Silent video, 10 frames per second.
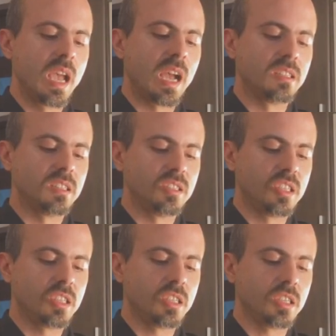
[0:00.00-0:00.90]
and the
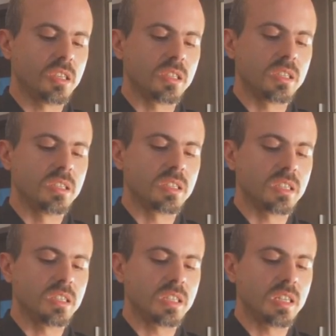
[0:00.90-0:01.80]
genius
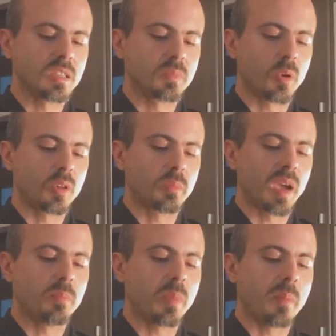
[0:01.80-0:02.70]
is easily spoiled
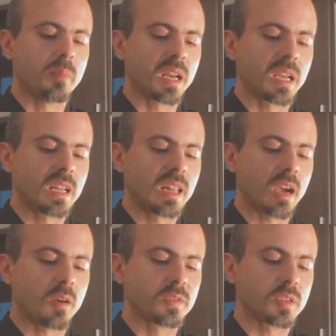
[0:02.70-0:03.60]
by pampering and
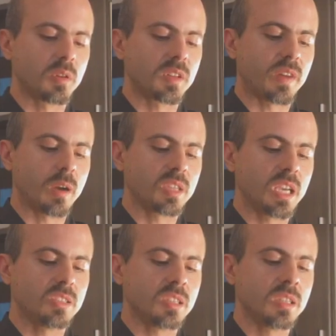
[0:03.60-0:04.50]
lack of solid
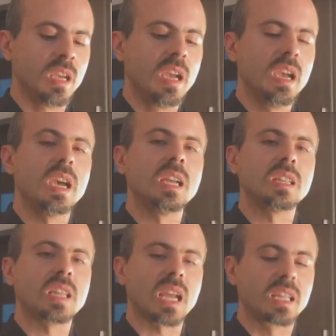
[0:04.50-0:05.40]
foundation
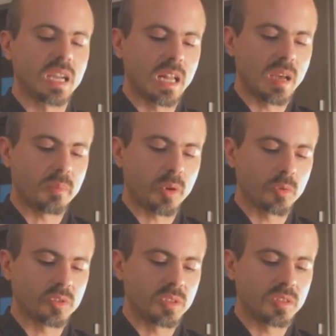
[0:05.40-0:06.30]
in technical
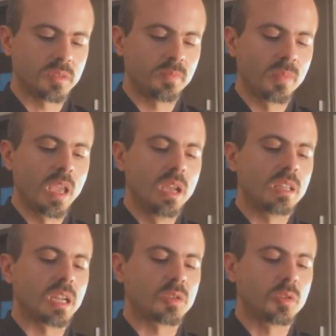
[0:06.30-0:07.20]
approaches.
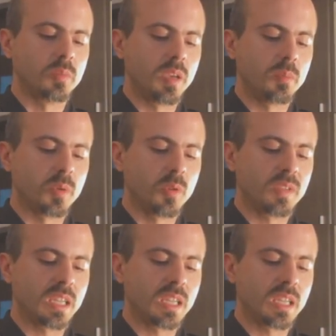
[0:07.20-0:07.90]
that should be improved